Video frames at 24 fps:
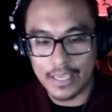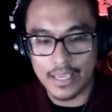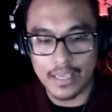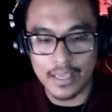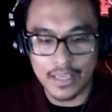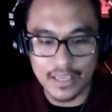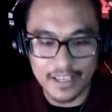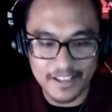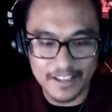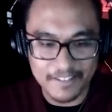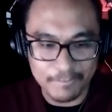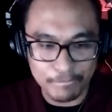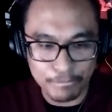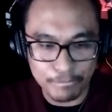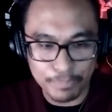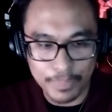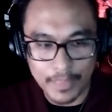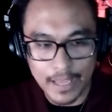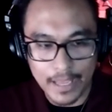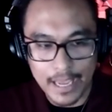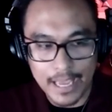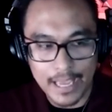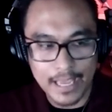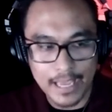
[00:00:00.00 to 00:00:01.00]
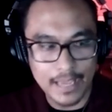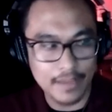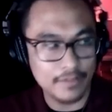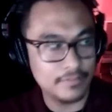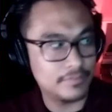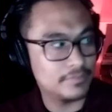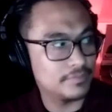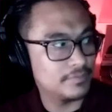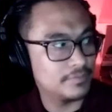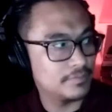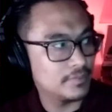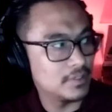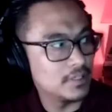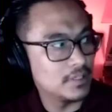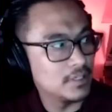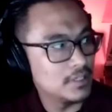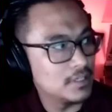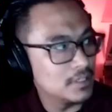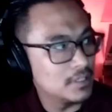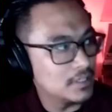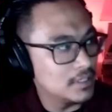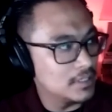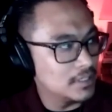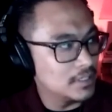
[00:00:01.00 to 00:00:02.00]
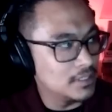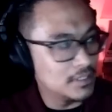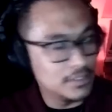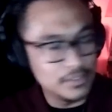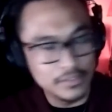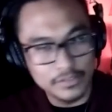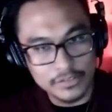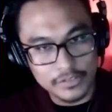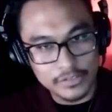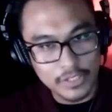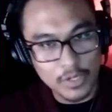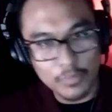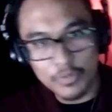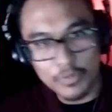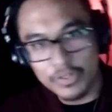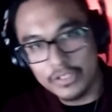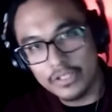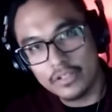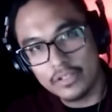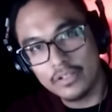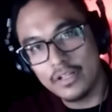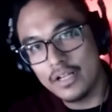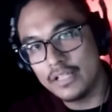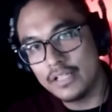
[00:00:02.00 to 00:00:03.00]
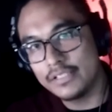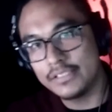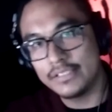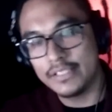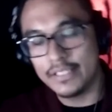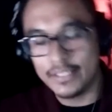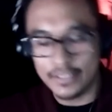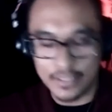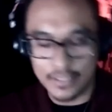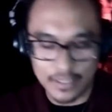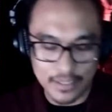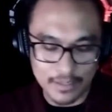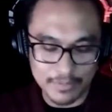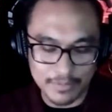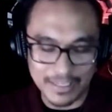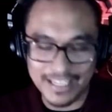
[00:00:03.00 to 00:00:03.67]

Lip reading: And I have somewhere in the closet,